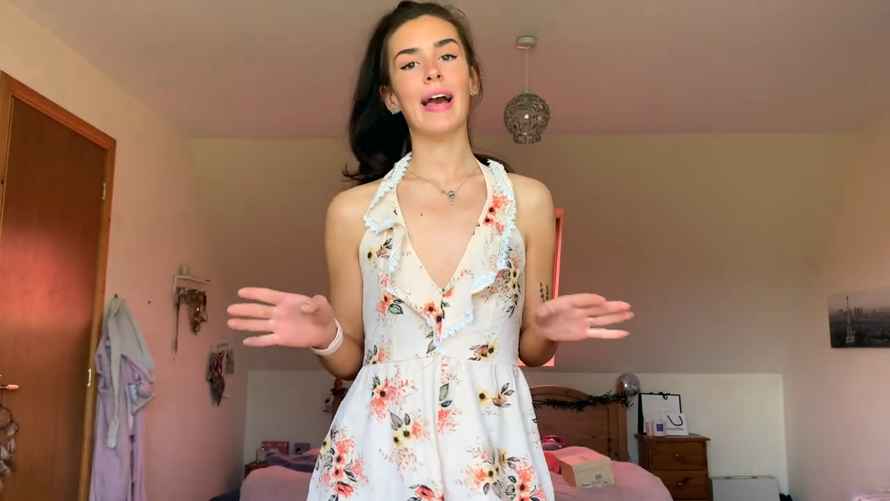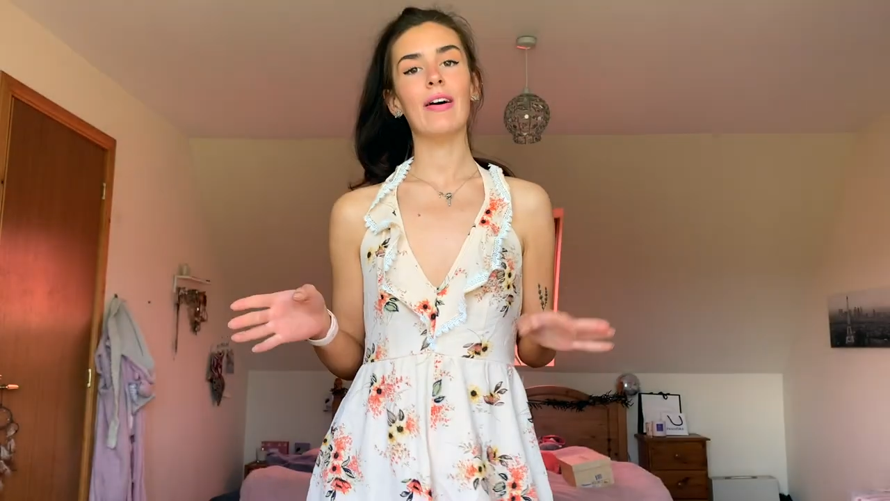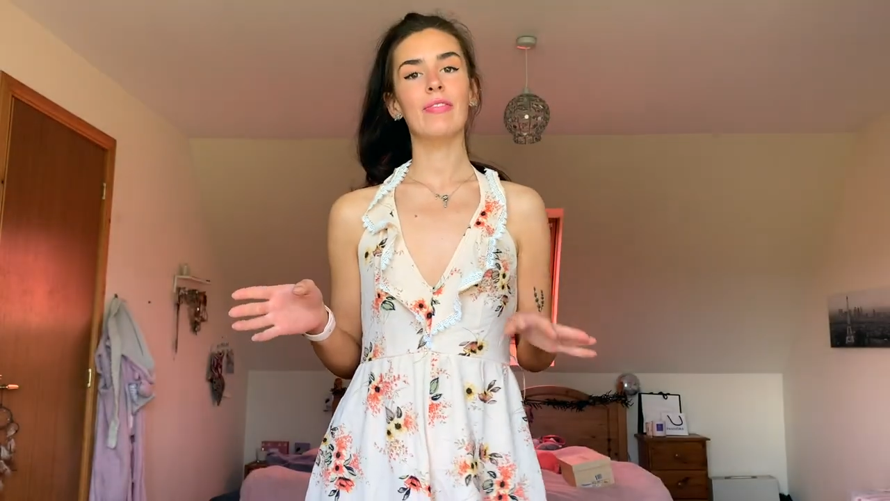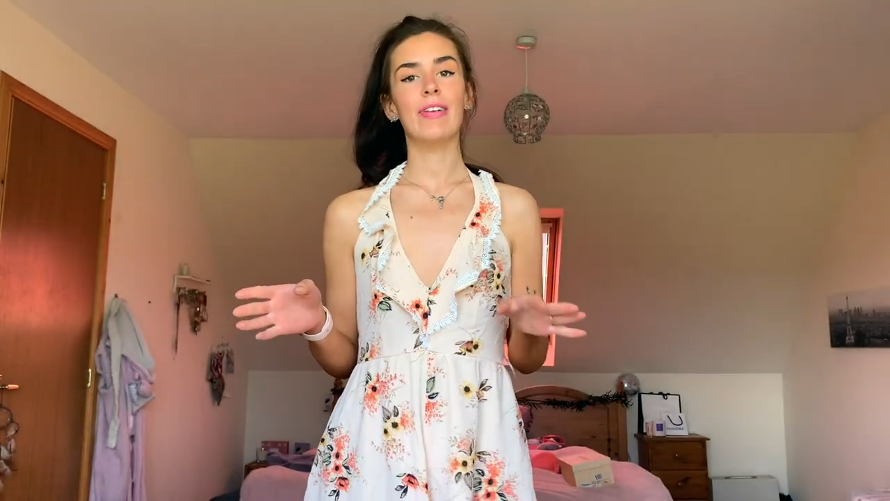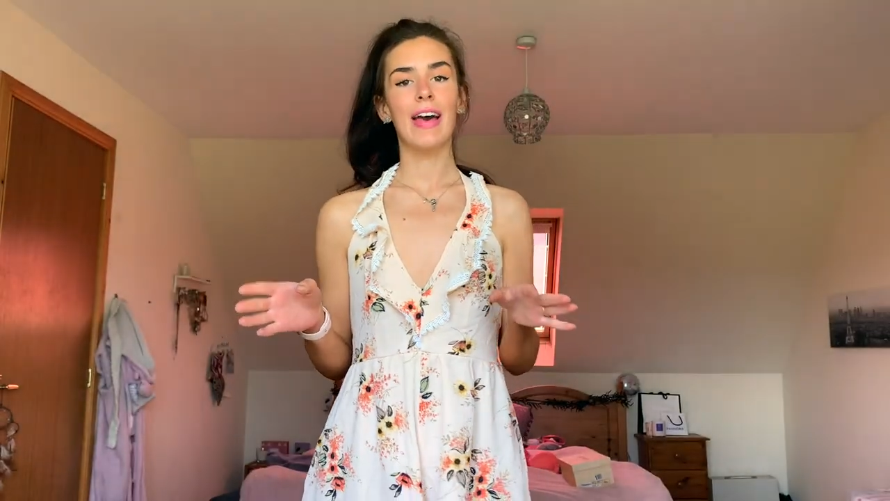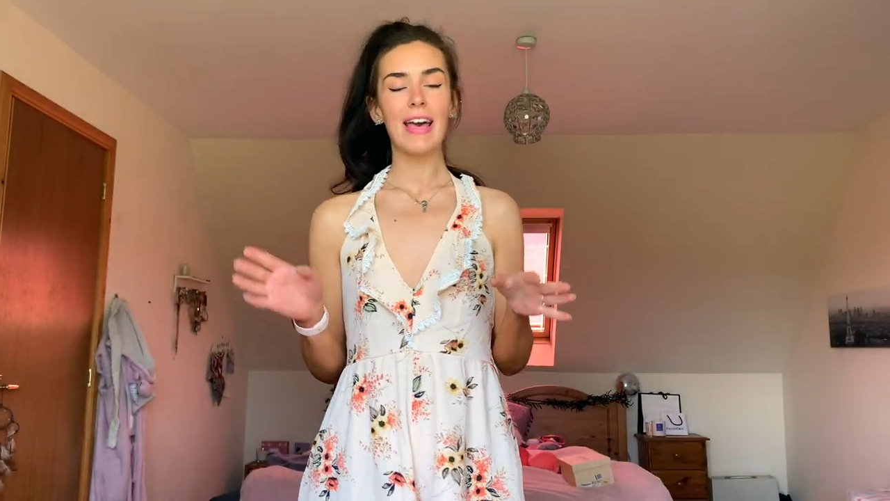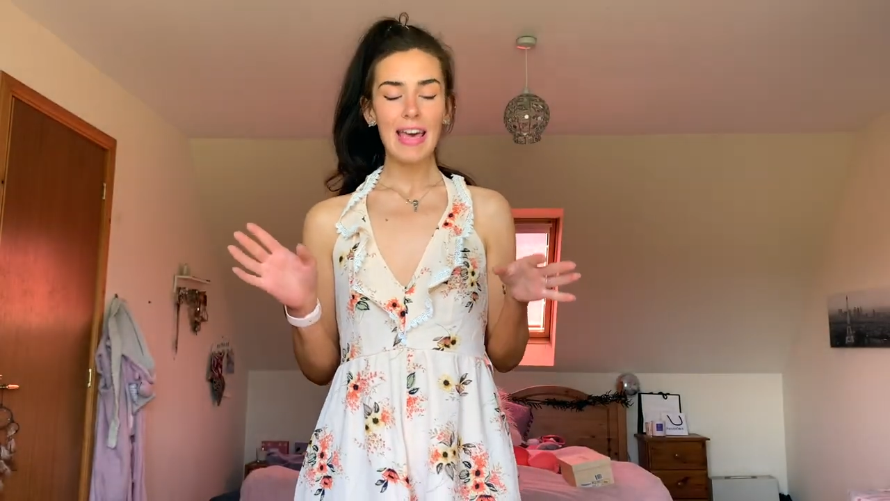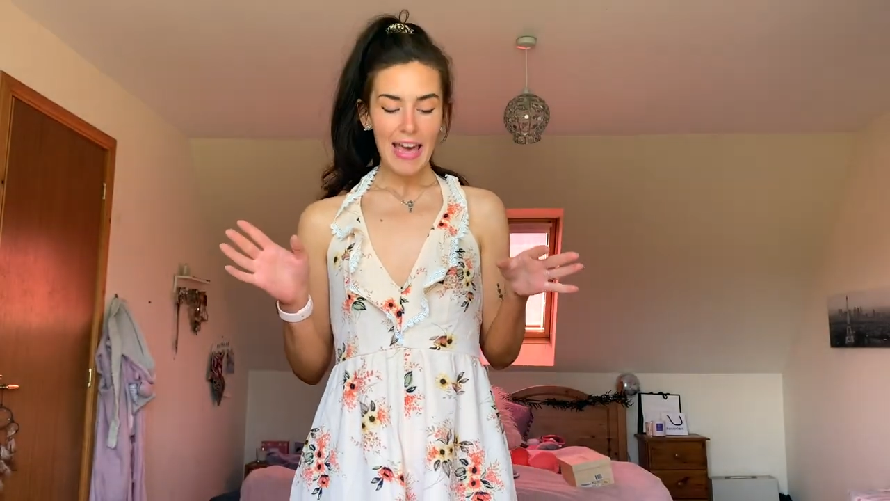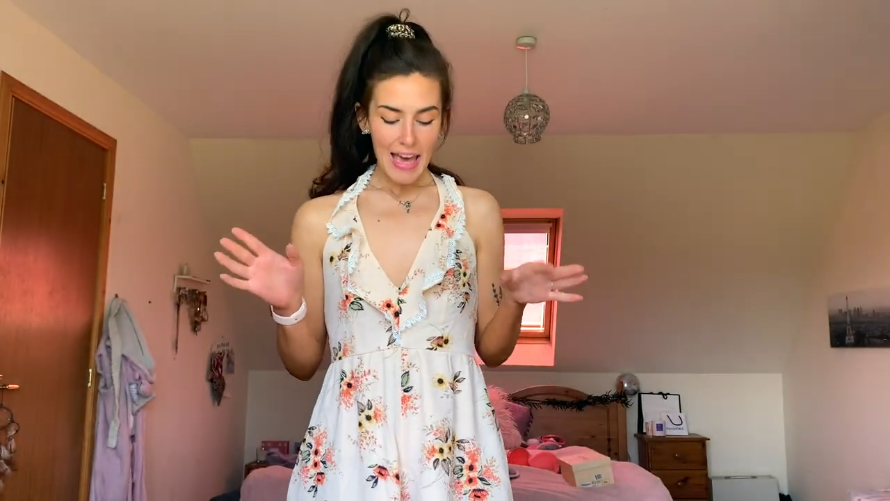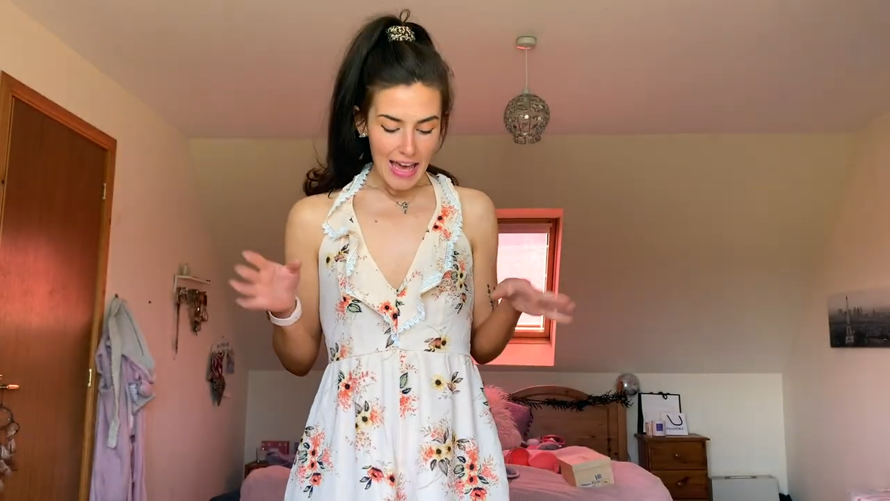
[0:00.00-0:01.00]
outfit
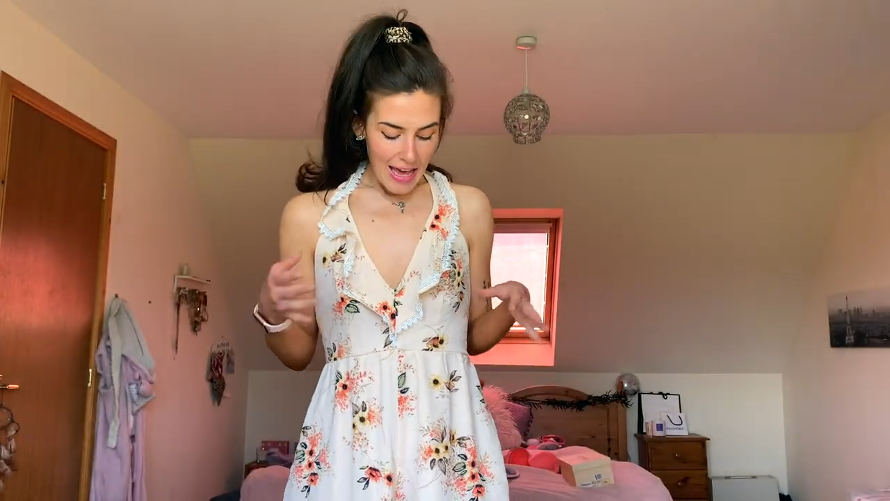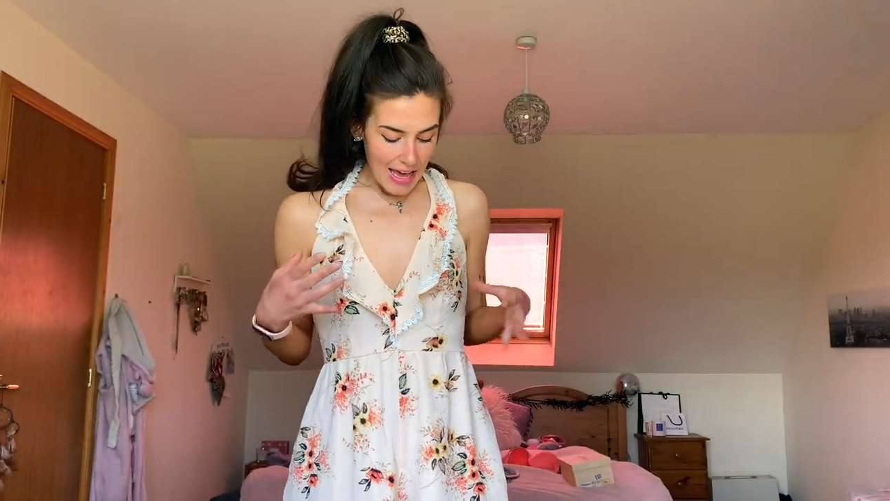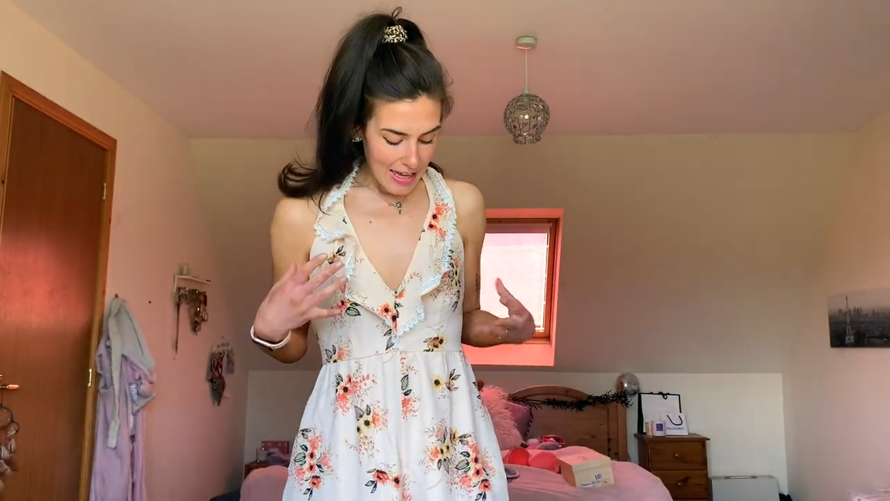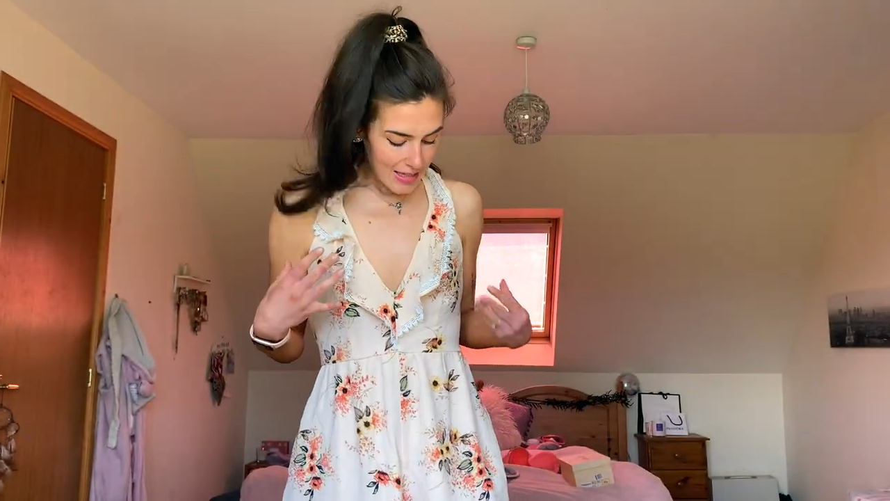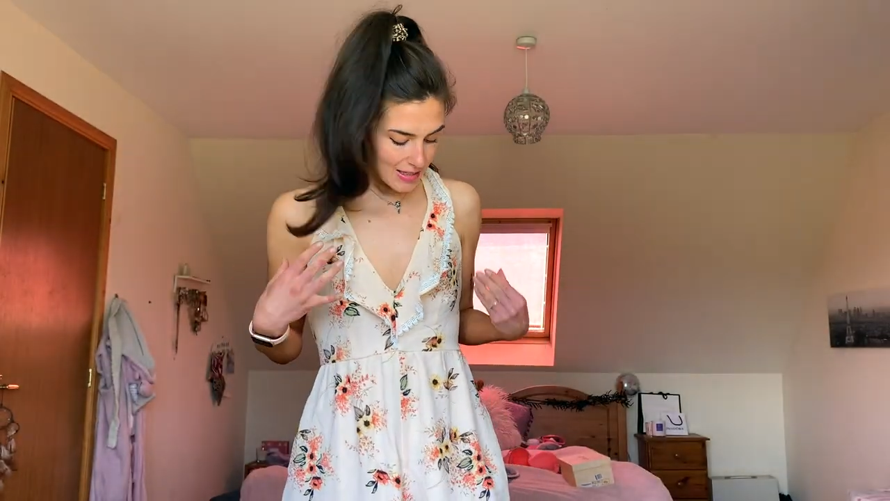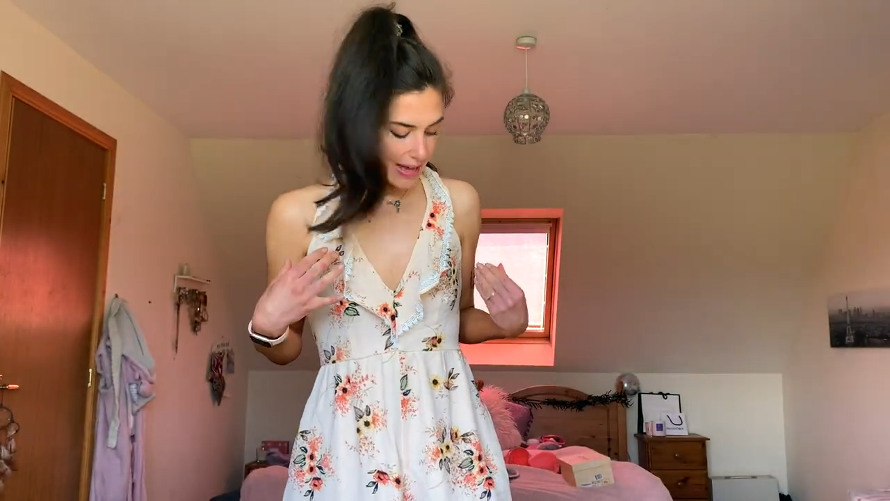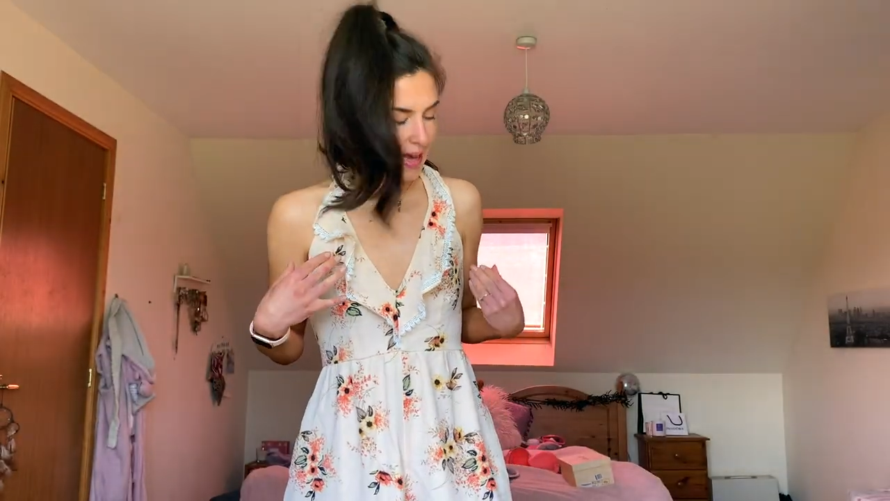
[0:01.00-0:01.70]
is